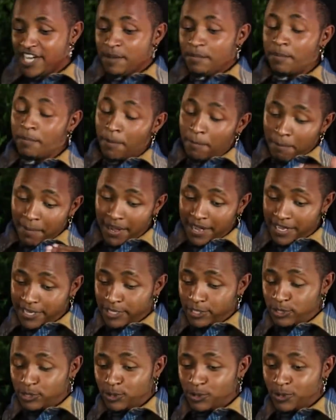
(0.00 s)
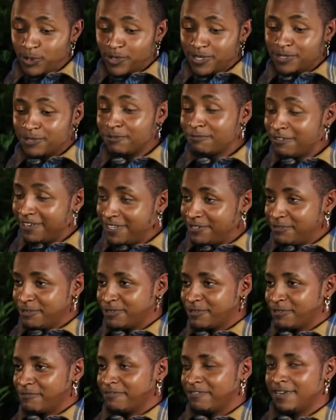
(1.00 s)
people buy into
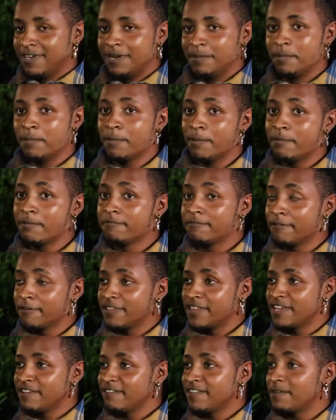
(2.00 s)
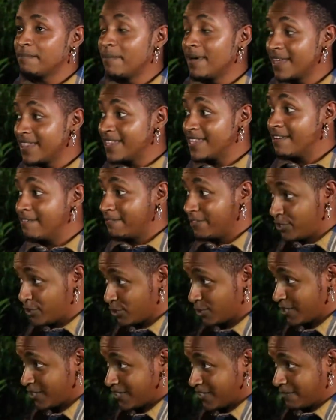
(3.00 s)
values of people before they even buy their
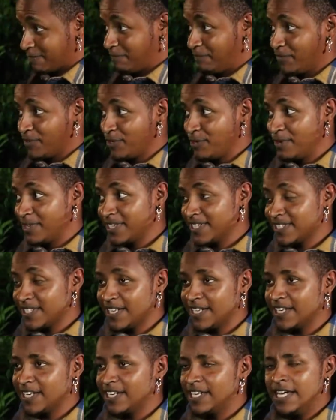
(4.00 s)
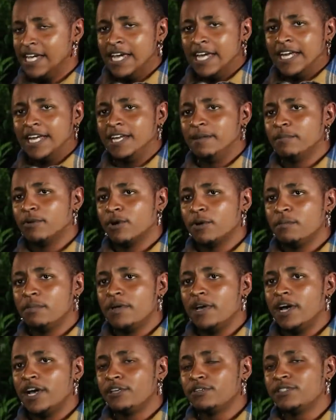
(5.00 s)
vision. You understand? Na
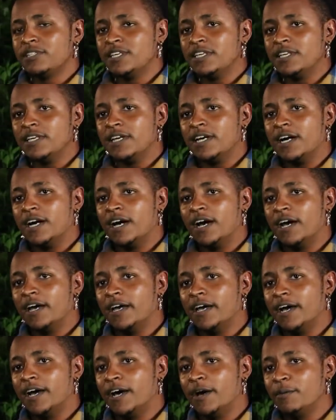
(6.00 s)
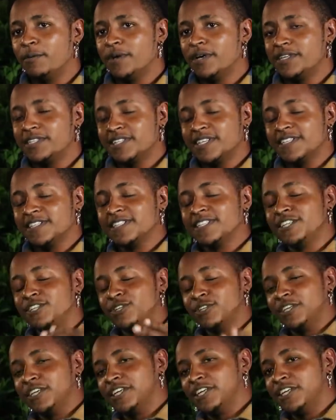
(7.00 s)
nimekuambia, you see, we are
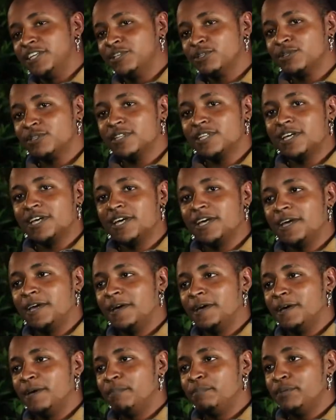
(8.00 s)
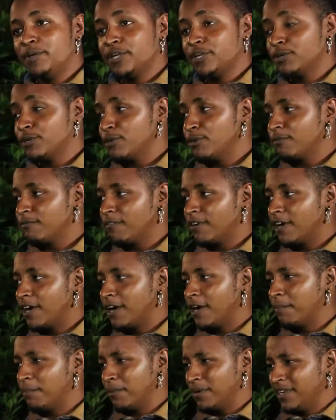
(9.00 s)
transitioning into the period of
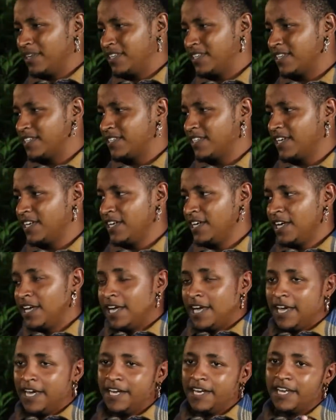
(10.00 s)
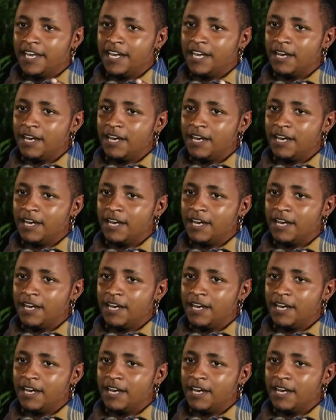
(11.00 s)
politics, eh? And